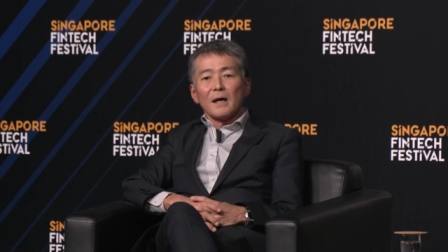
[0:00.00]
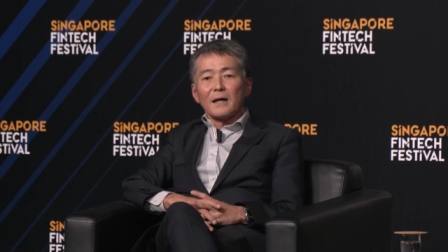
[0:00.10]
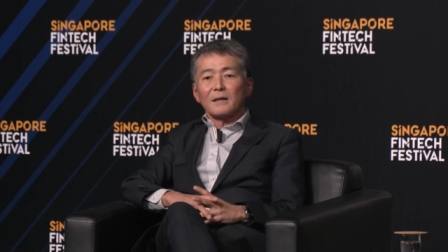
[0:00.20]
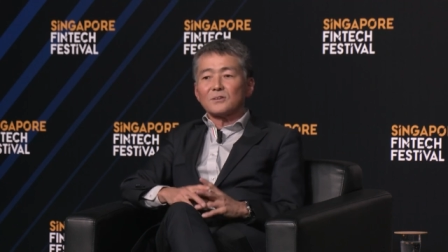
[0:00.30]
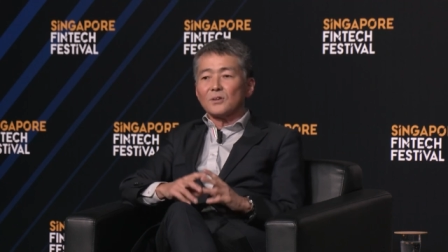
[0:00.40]

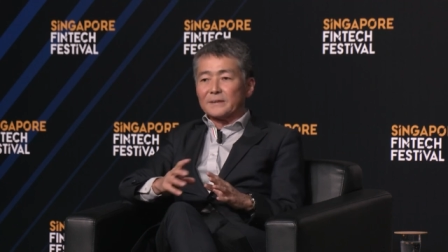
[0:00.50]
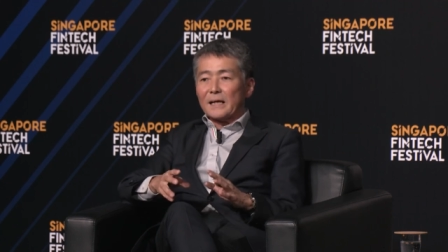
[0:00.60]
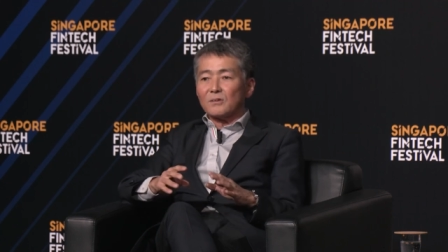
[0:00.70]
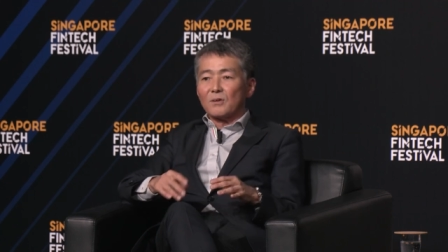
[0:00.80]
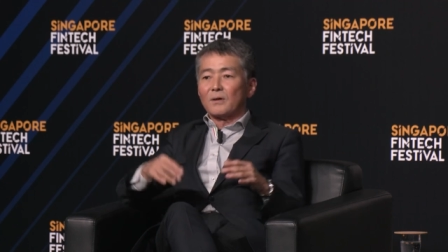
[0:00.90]
and so
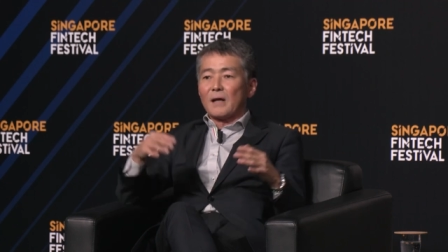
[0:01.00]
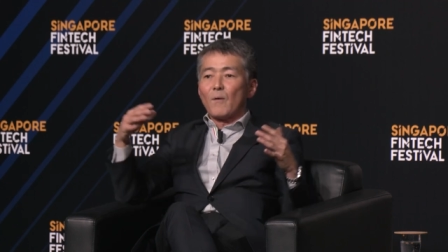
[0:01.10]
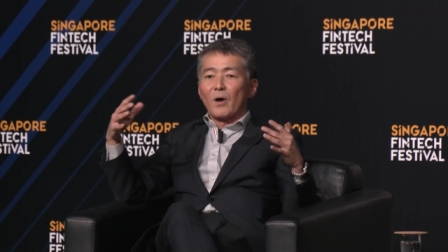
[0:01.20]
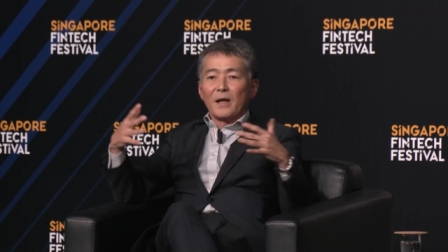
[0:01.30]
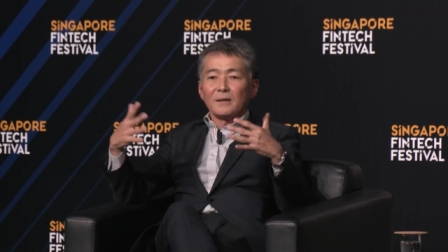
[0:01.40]
that
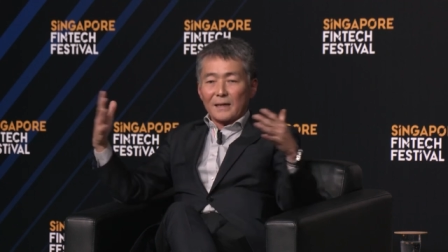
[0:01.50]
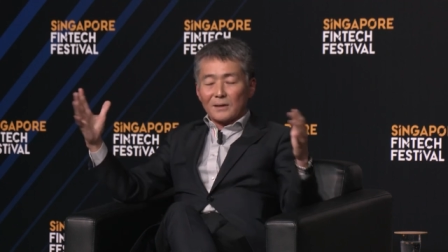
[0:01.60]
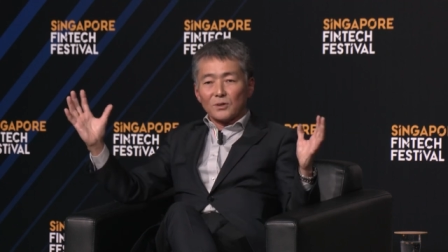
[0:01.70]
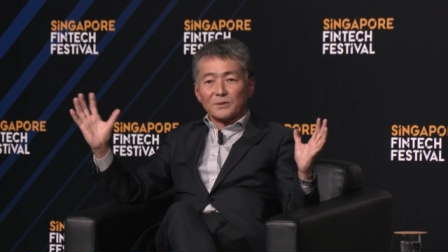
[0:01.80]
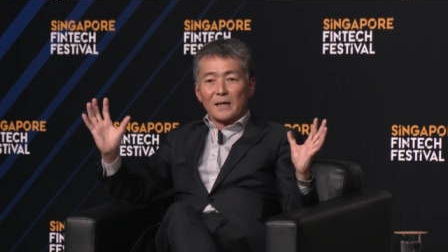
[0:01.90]
our entire
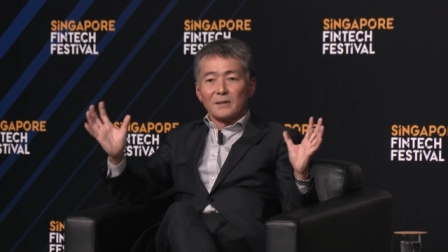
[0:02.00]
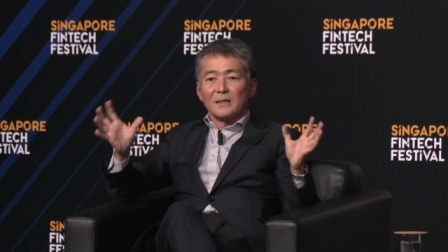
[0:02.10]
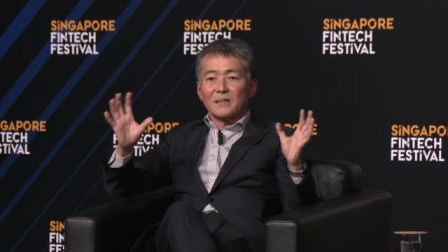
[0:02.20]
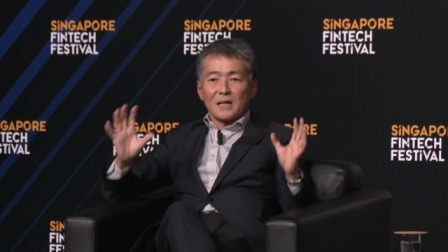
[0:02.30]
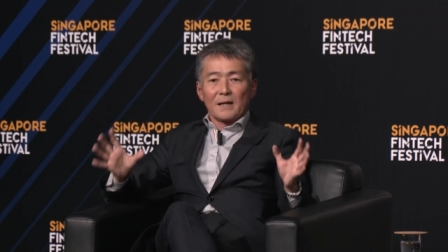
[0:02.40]

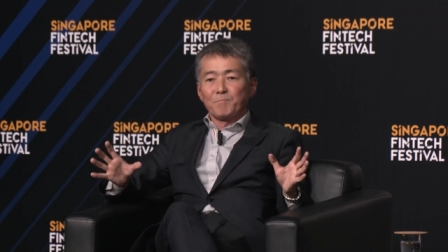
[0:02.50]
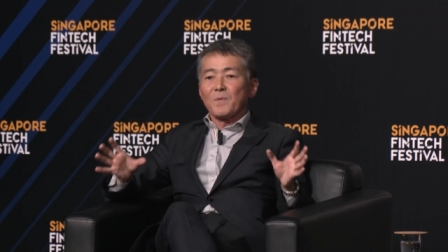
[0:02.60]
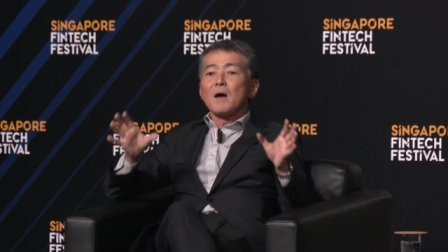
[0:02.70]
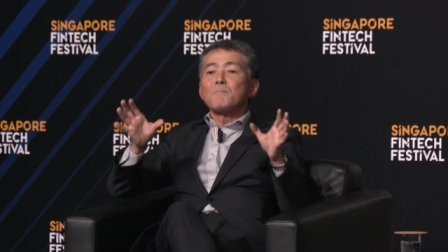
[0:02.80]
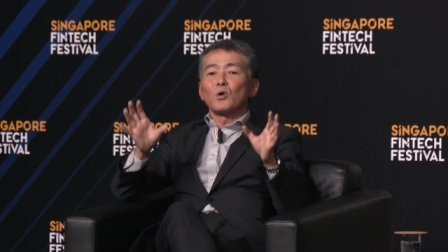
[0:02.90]
society can
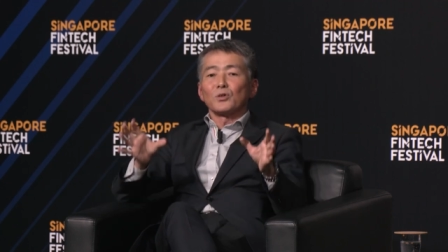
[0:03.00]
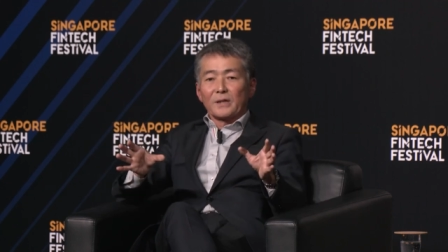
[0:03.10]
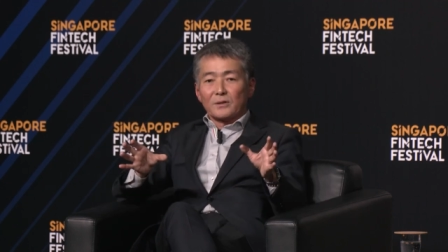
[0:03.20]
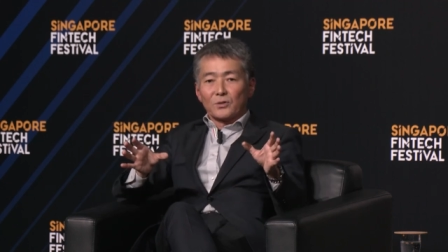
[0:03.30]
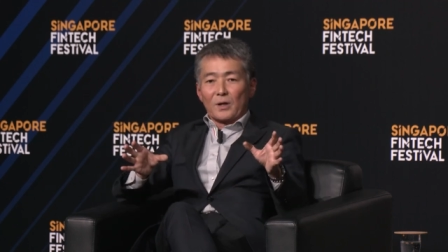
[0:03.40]

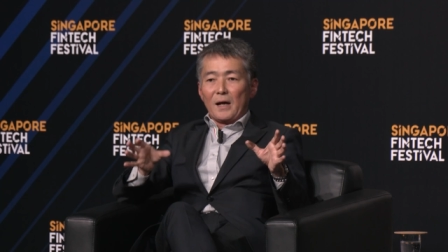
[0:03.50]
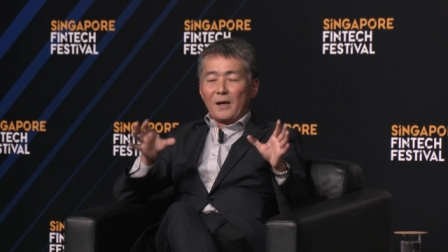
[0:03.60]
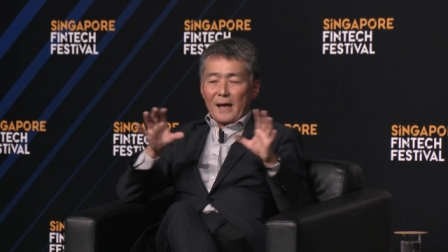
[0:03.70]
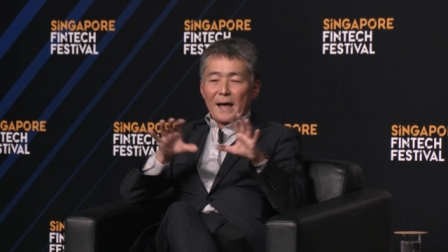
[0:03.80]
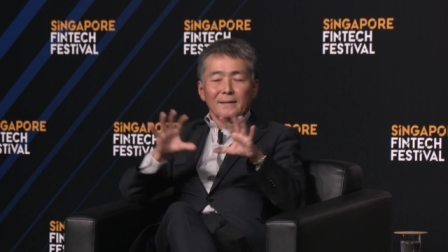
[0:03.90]
protect,
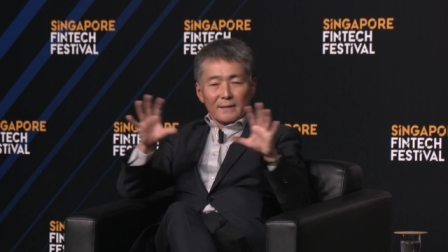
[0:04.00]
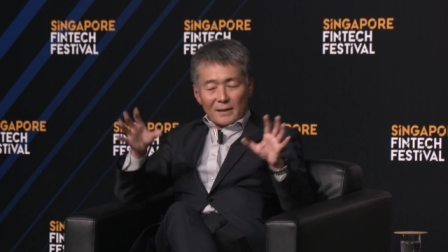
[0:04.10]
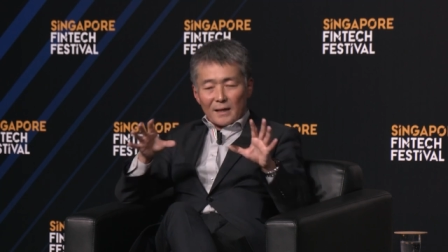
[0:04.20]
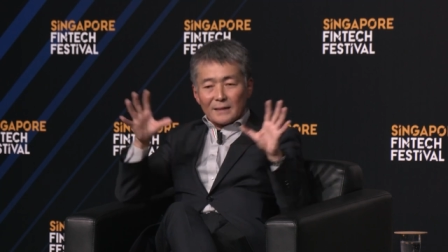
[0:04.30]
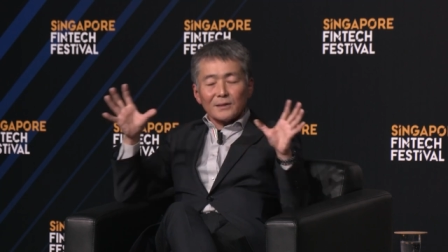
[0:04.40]

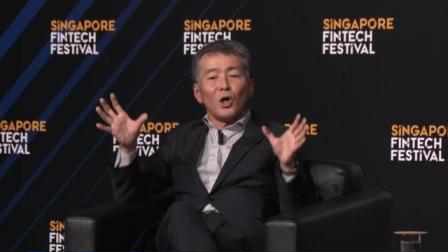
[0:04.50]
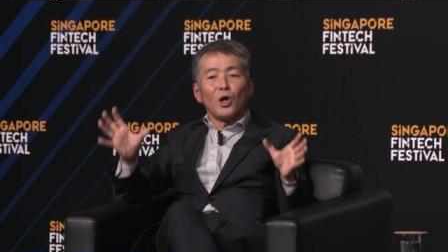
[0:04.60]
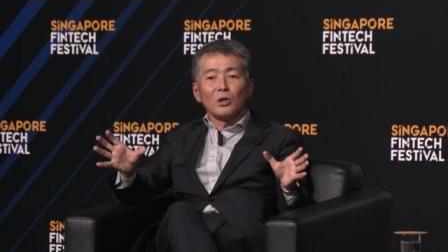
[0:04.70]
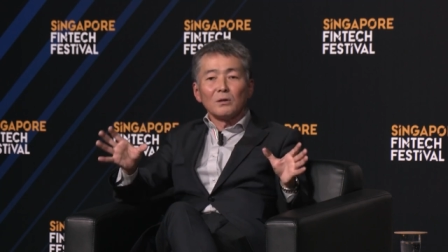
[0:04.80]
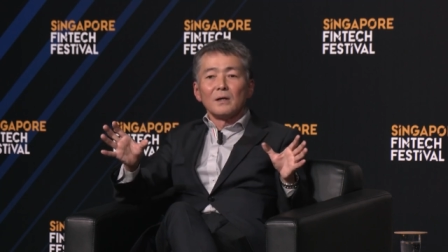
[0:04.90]
as a
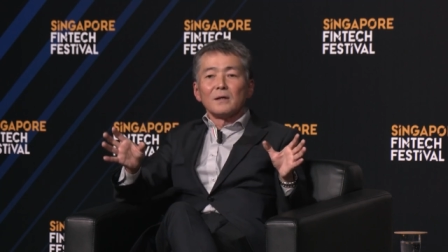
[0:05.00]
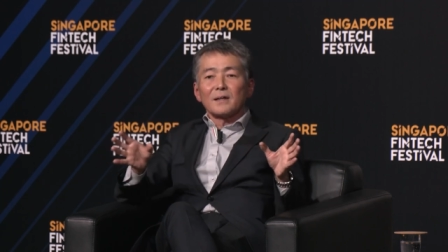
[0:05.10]
whole,